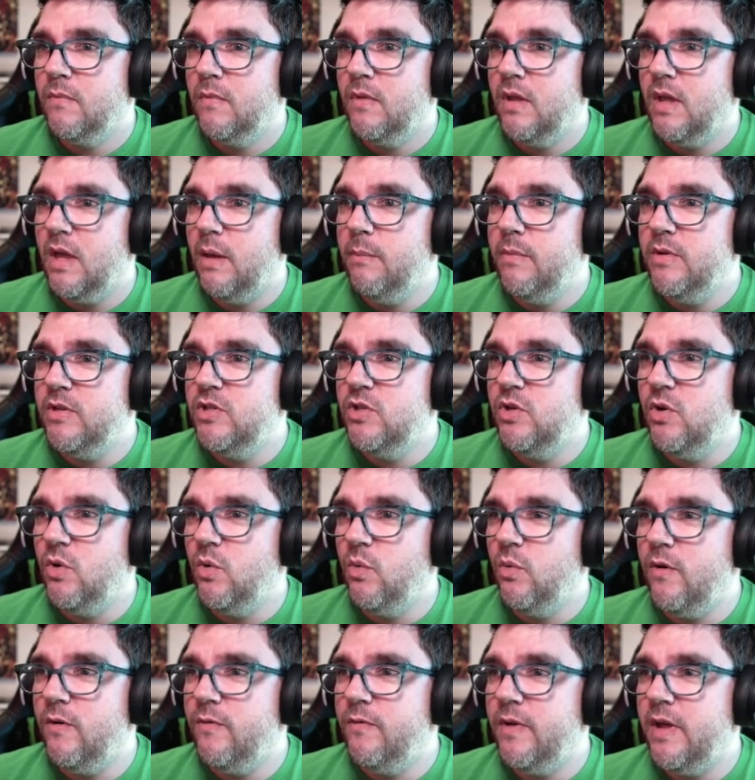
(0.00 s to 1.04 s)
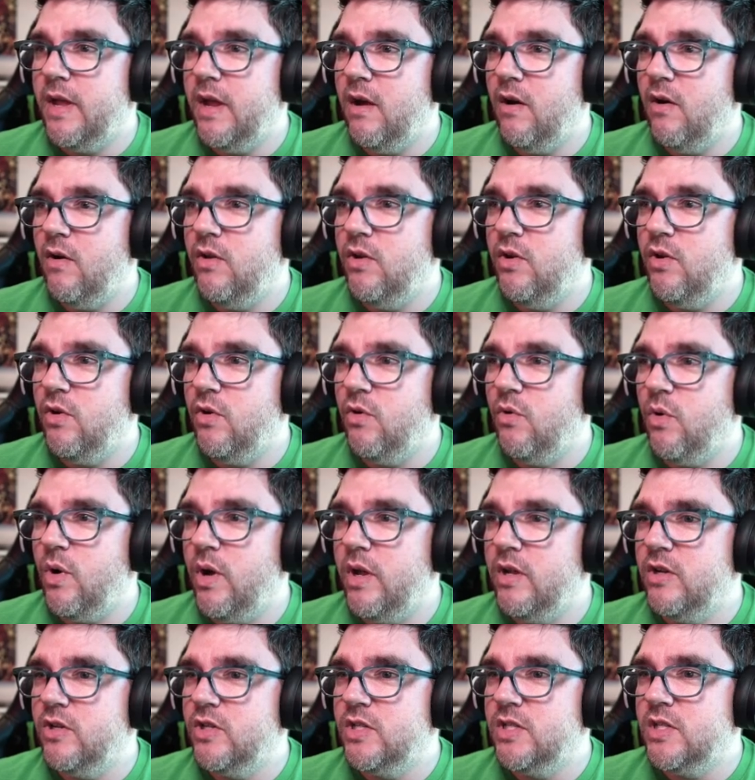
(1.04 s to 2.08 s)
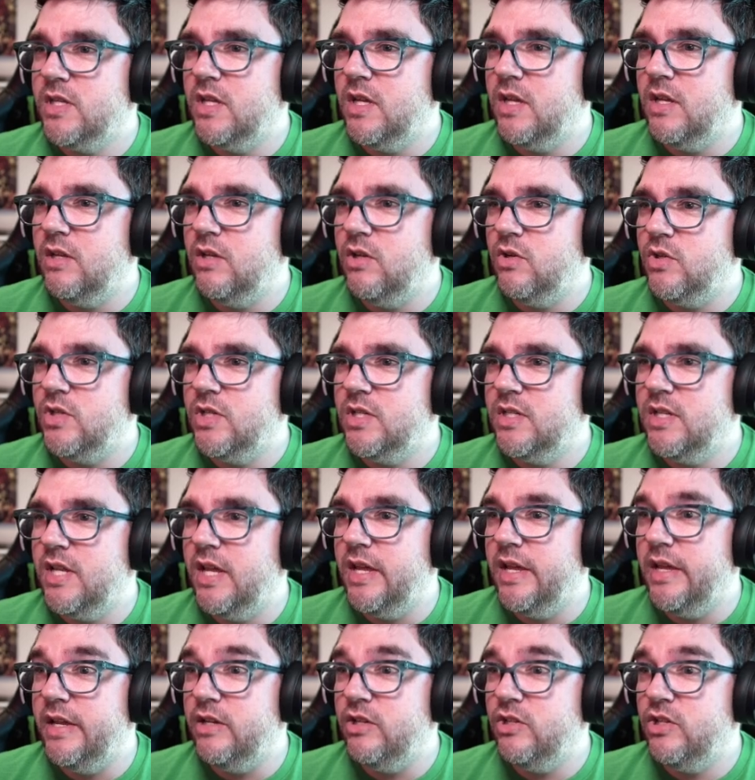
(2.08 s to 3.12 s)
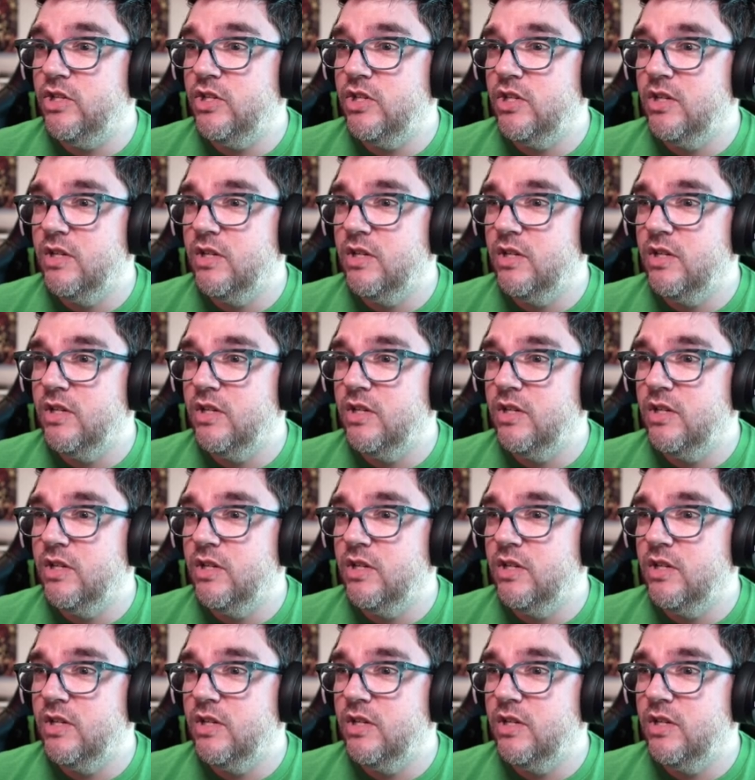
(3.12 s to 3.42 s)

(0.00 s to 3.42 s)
I miss your rough hair, your grayish skin, your stench.